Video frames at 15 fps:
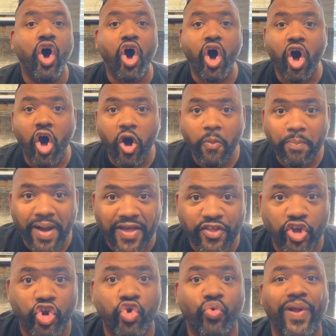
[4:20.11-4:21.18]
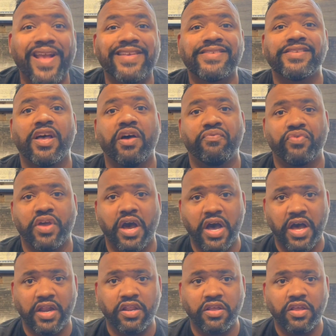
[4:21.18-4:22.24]
all by the grace of
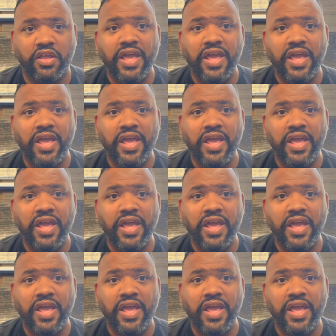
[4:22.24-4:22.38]
God.